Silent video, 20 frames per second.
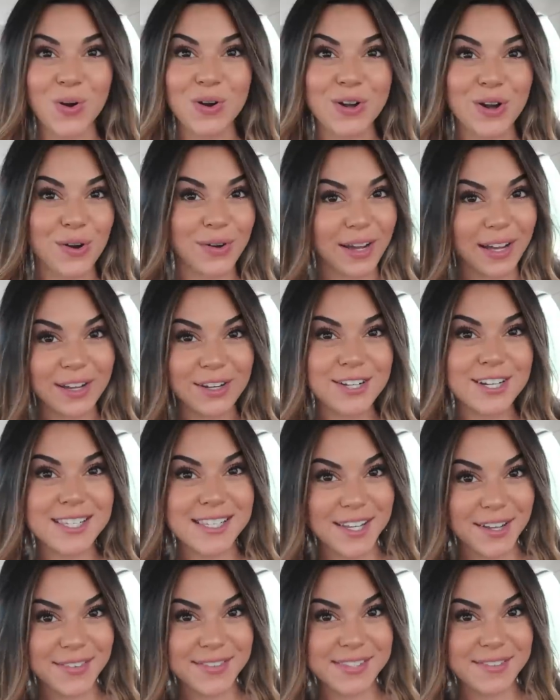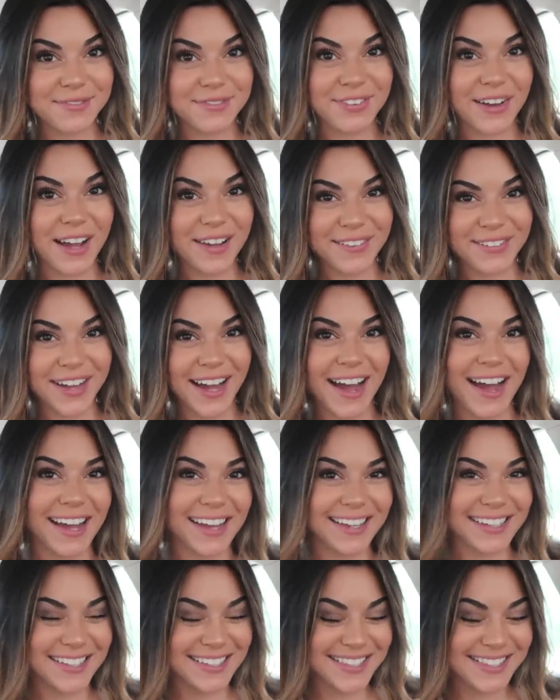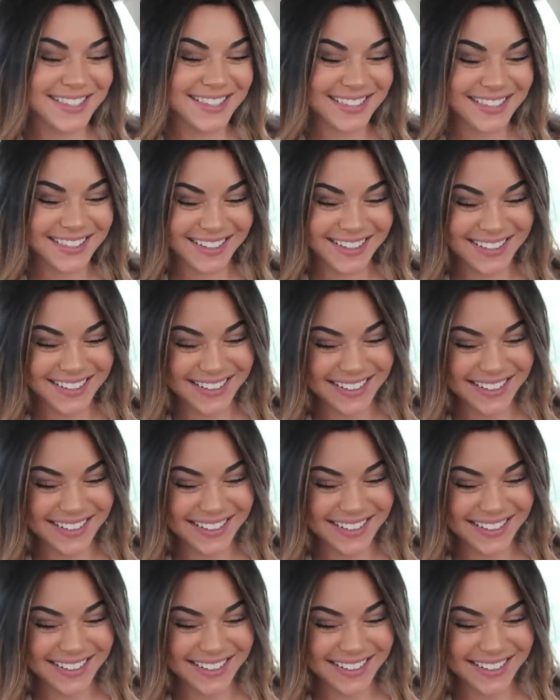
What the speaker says: Well, go get yourself some Five Guys.